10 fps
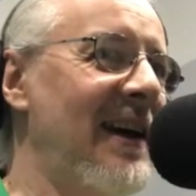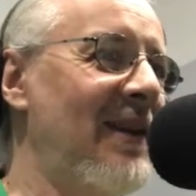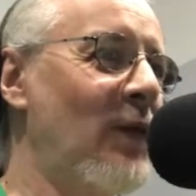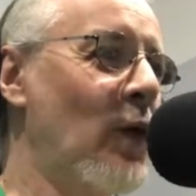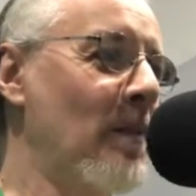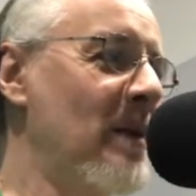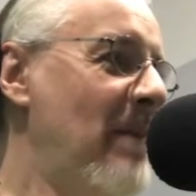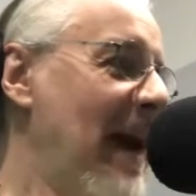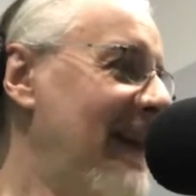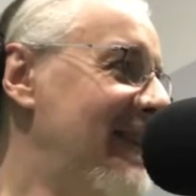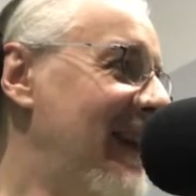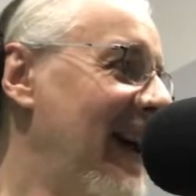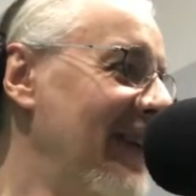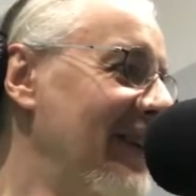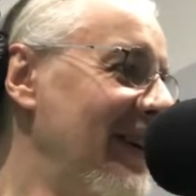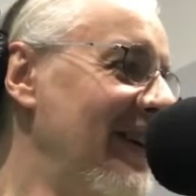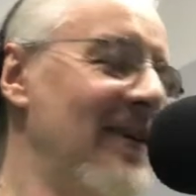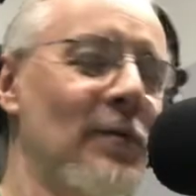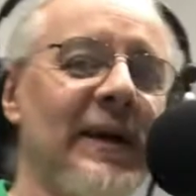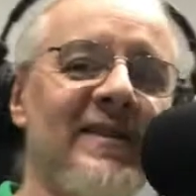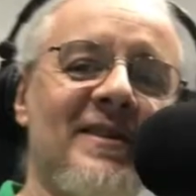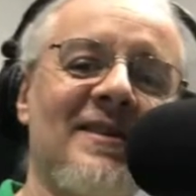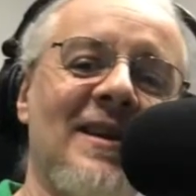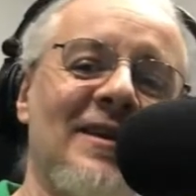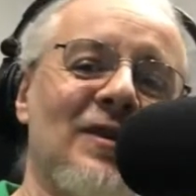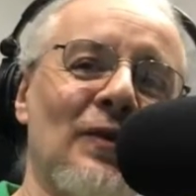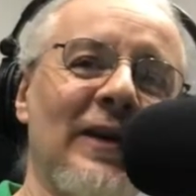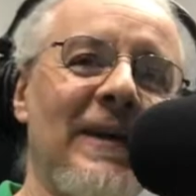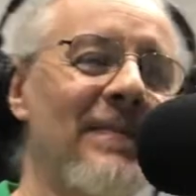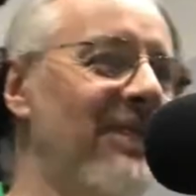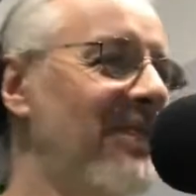and formed a band together, and the rest is history.